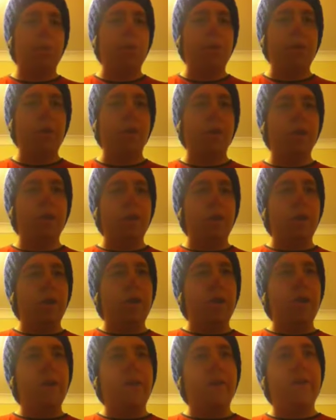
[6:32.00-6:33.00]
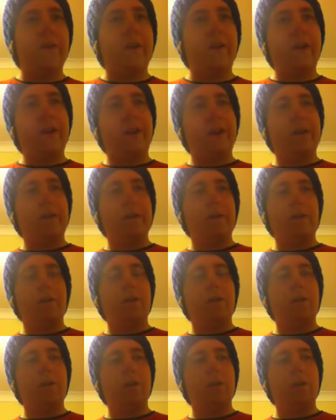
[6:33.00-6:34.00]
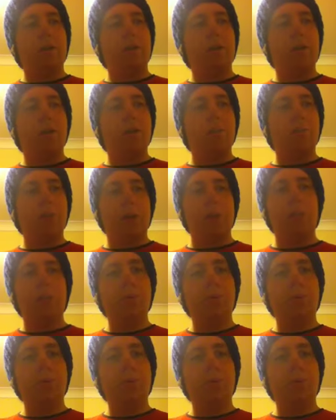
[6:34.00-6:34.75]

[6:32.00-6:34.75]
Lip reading: But if I hadn't been